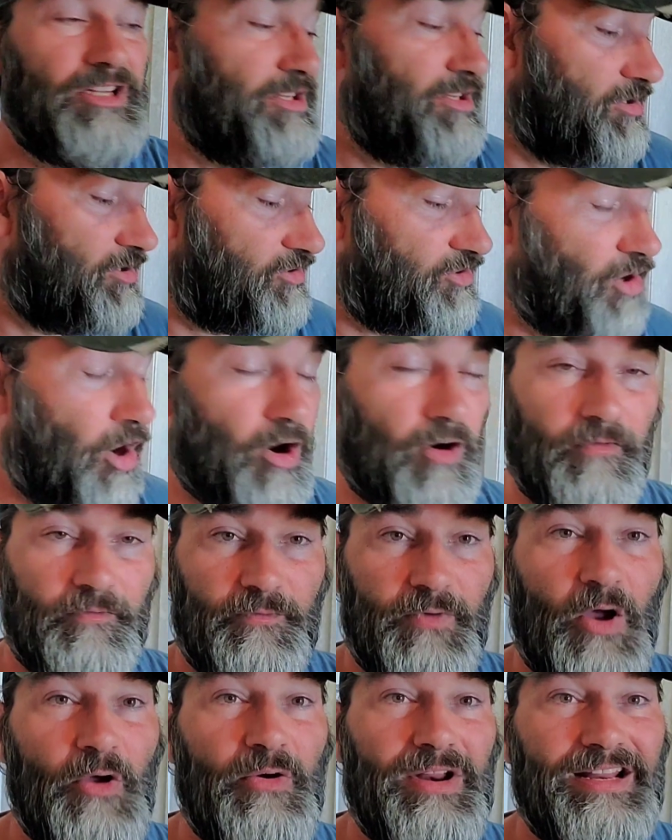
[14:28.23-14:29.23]
Start
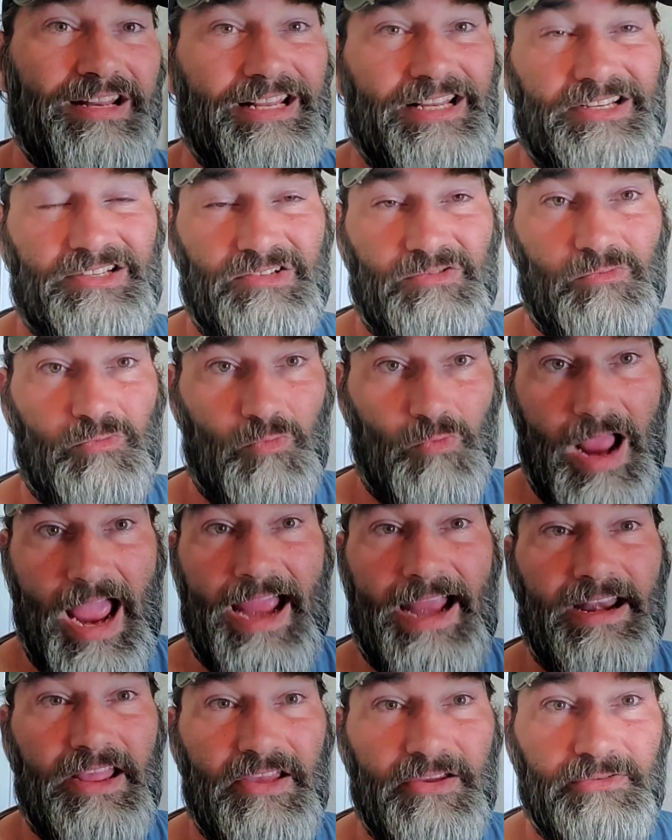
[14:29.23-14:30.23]
voting these
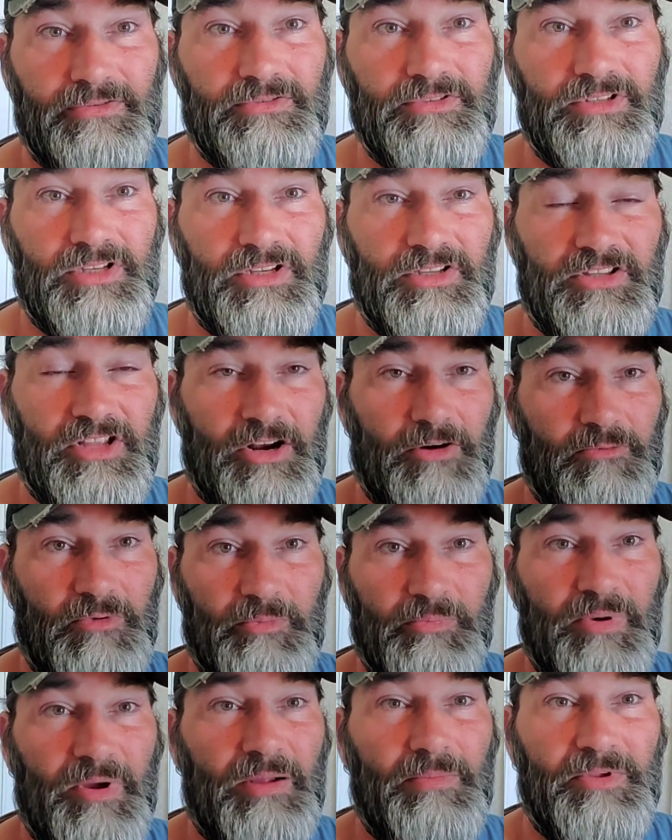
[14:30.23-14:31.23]
rhinos that are
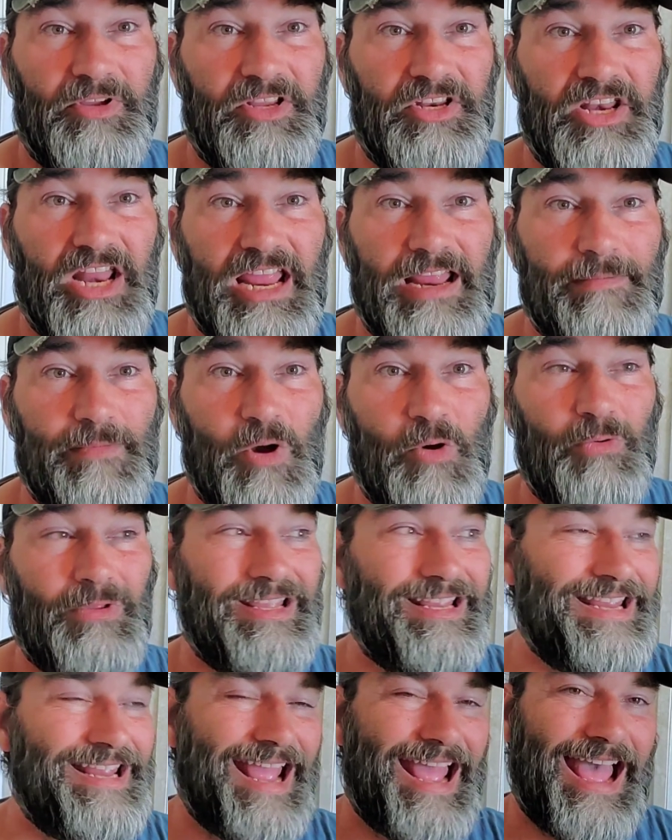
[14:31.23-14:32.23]
Republican name
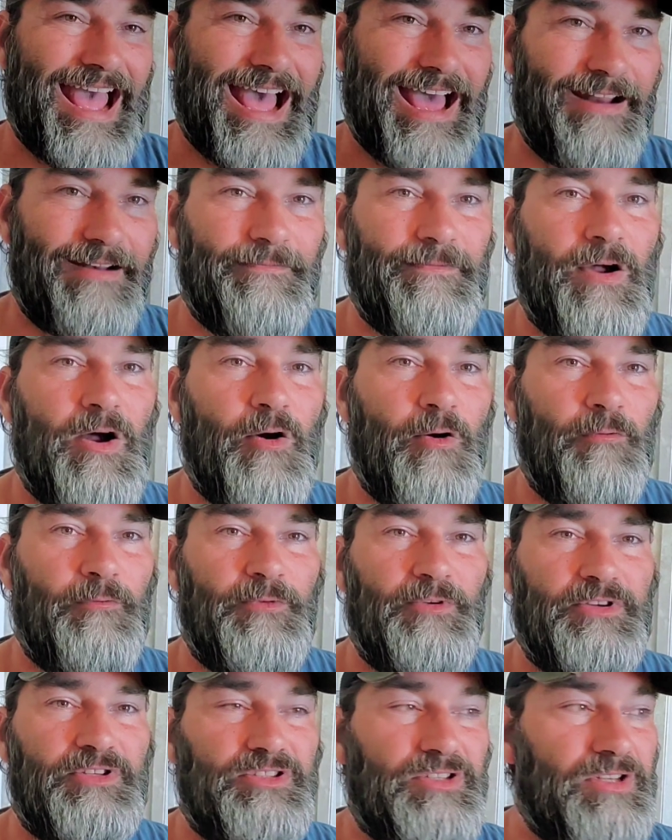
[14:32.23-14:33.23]
only out of
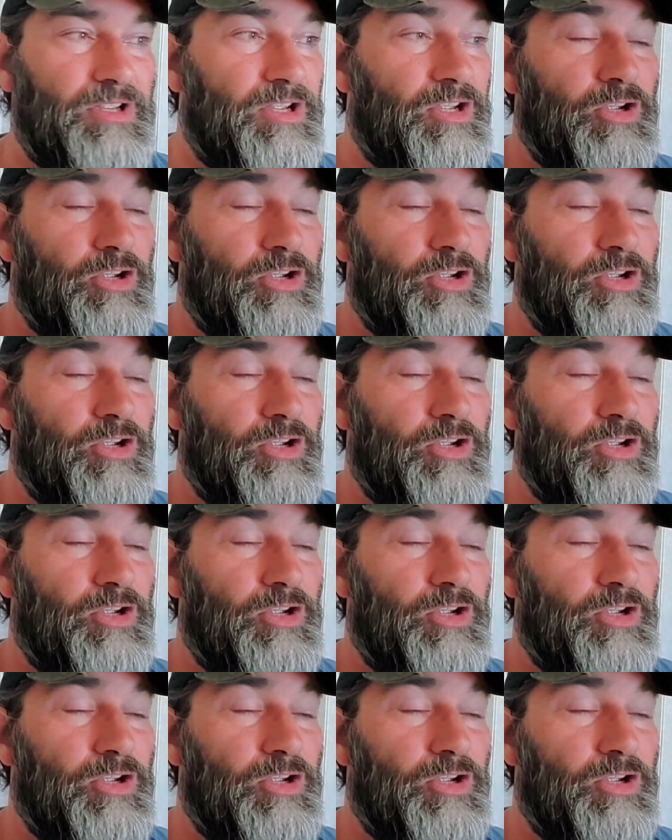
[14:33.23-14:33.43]
office.